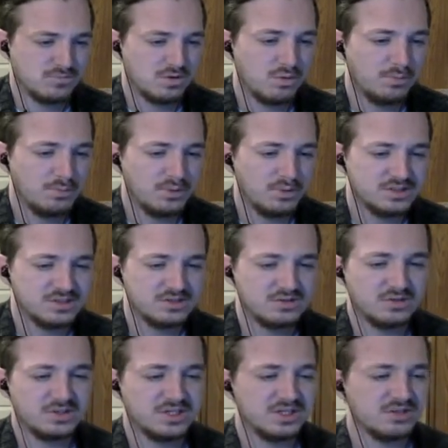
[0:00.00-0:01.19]
What brings you to
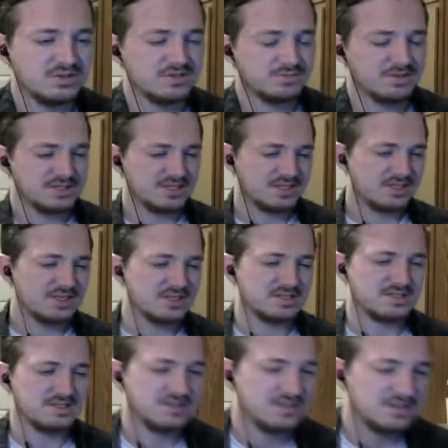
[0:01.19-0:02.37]
a dangerous place like
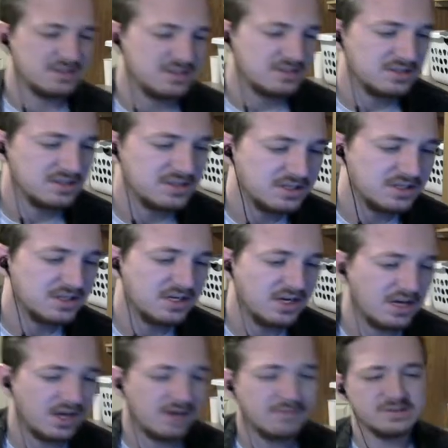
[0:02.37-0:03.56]
this?
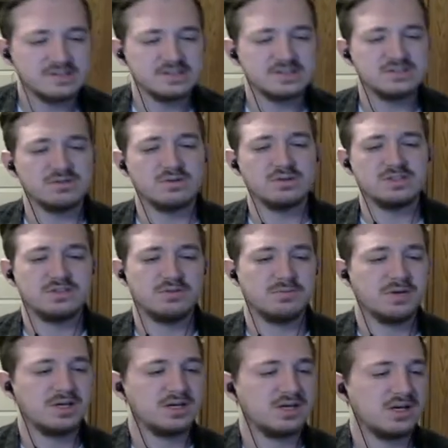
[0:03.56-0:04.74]
Ever since Zora's
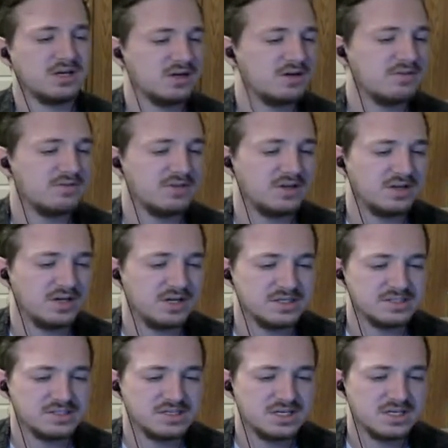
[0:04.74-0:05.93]
domain got covered in
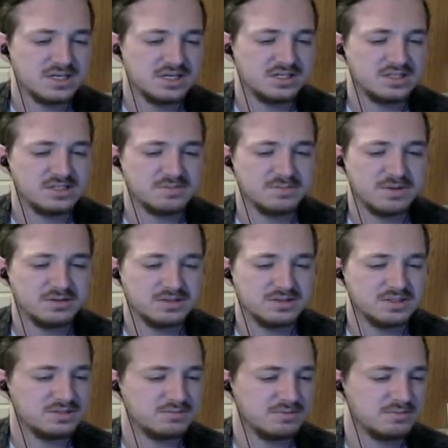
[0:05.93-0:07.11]
ice, this
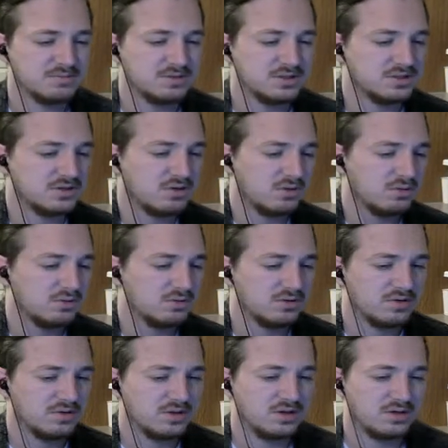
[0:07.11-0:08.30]
mountain's been much colder
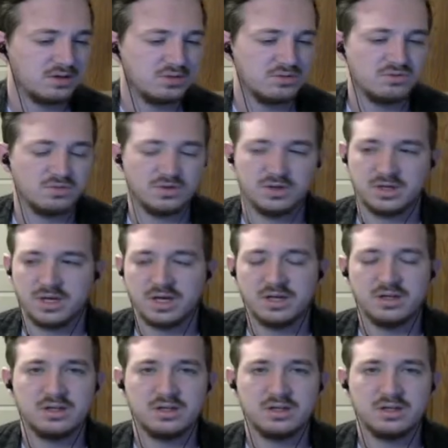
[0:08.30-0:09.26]
than usual, yeah?